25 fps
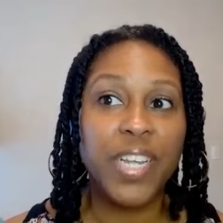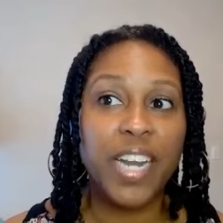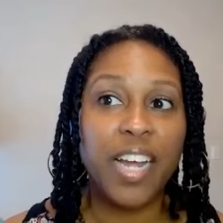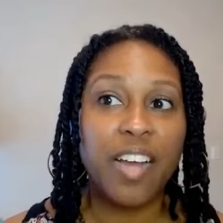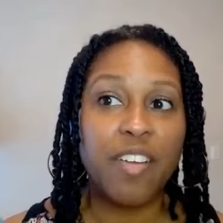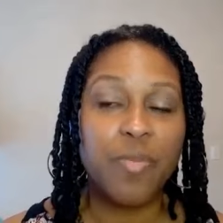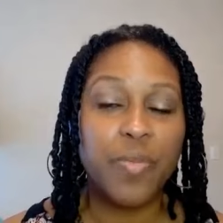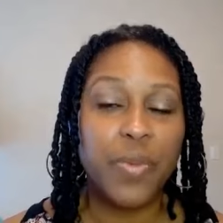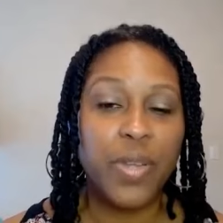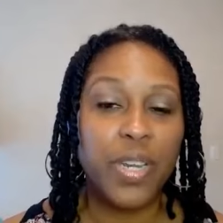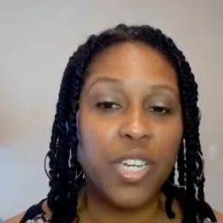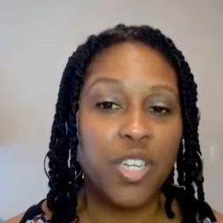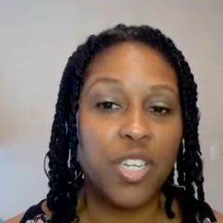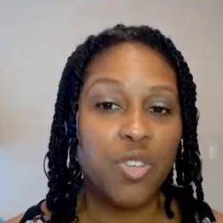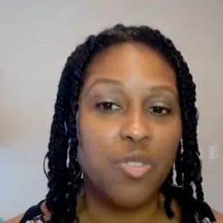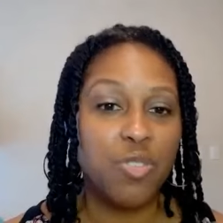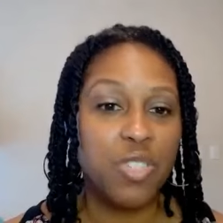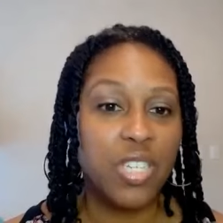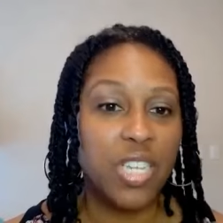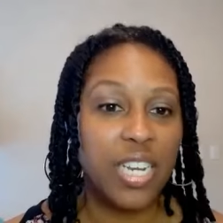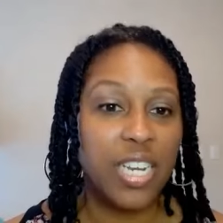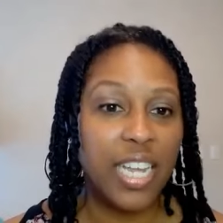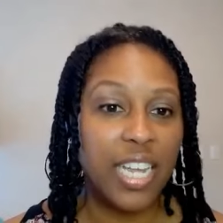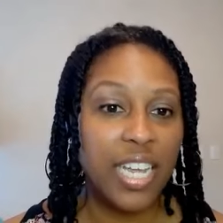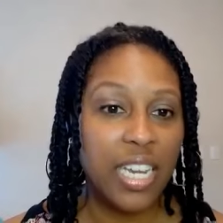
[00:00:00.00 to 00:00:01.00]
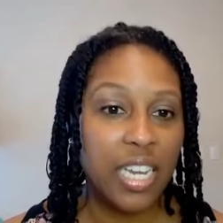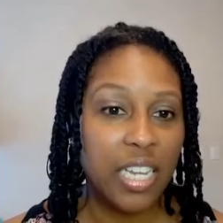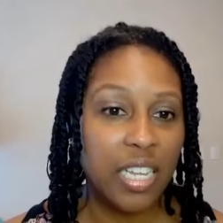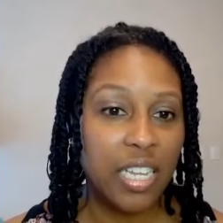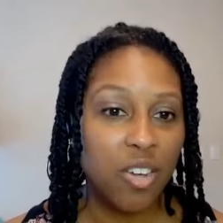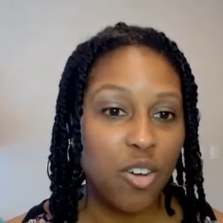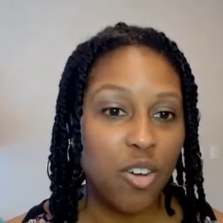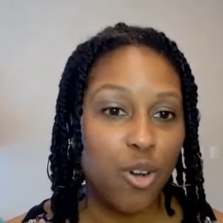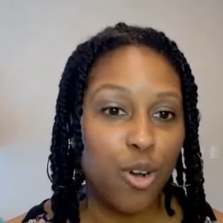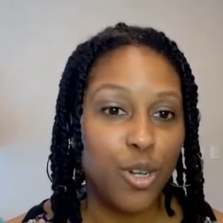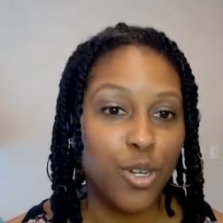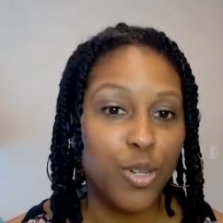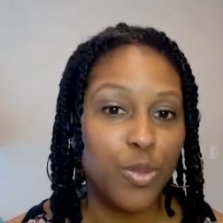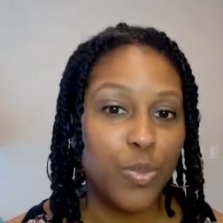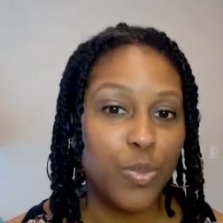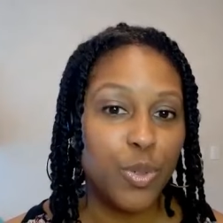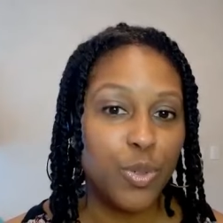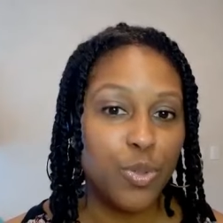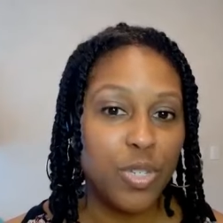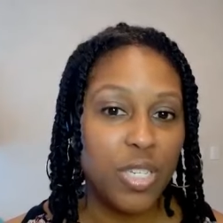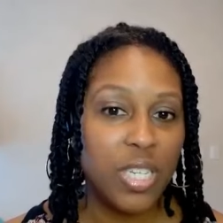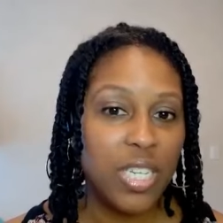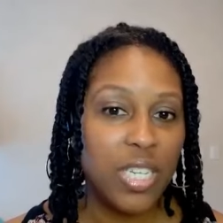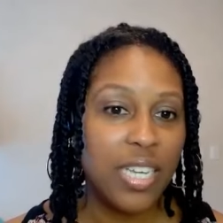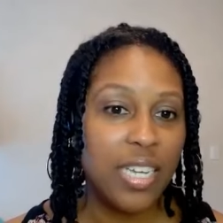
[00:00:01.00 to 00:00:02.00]
that I've been using lately called a
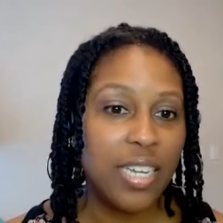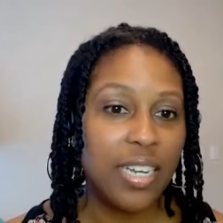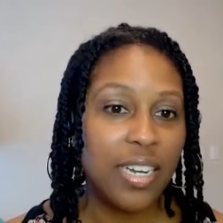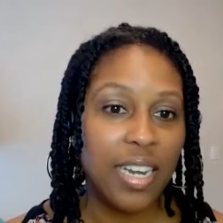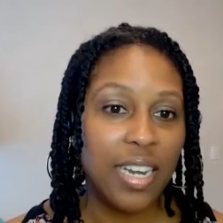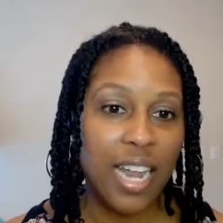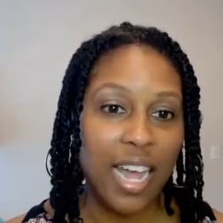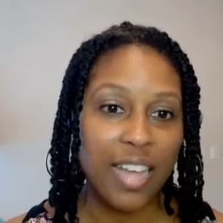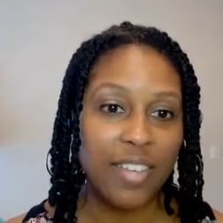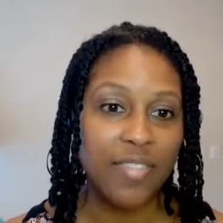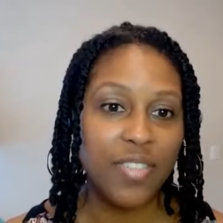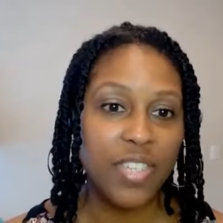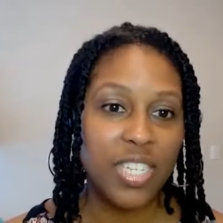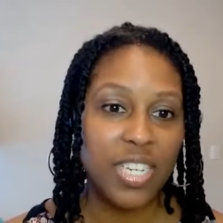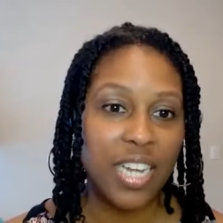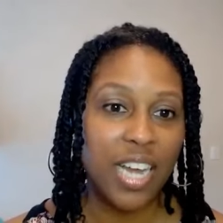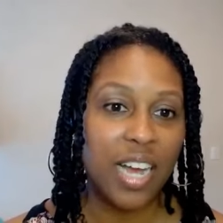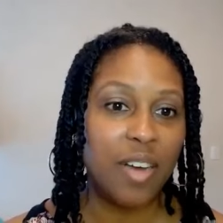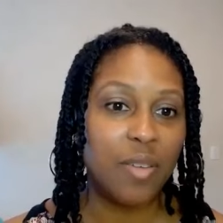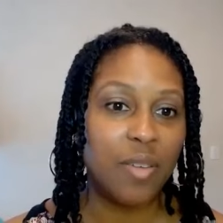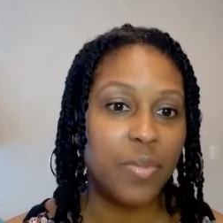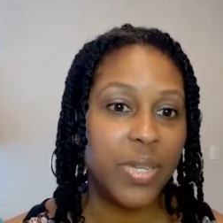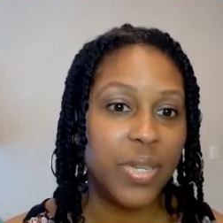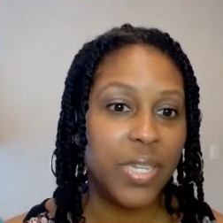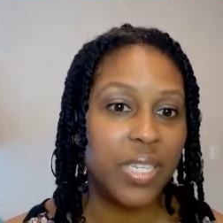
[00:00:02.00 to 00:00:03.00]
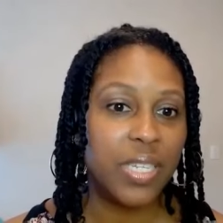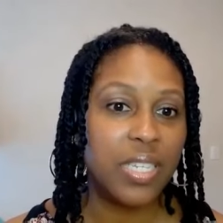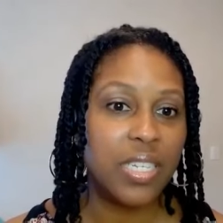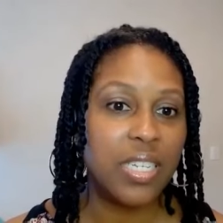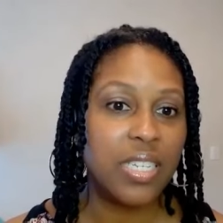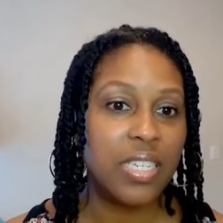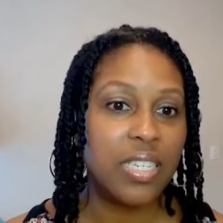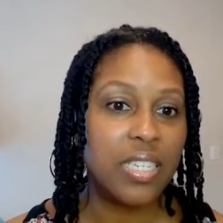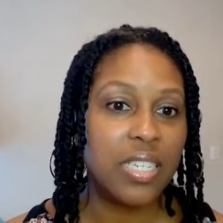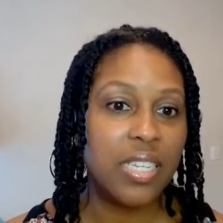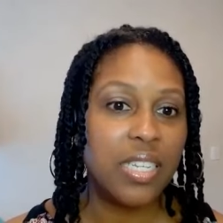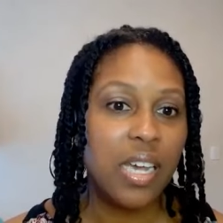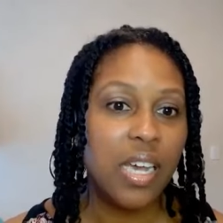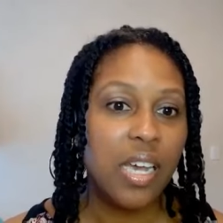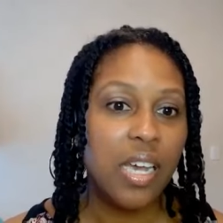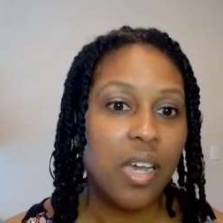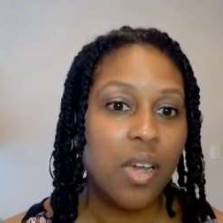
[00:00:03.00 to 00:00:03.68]
boutique lifestyle business,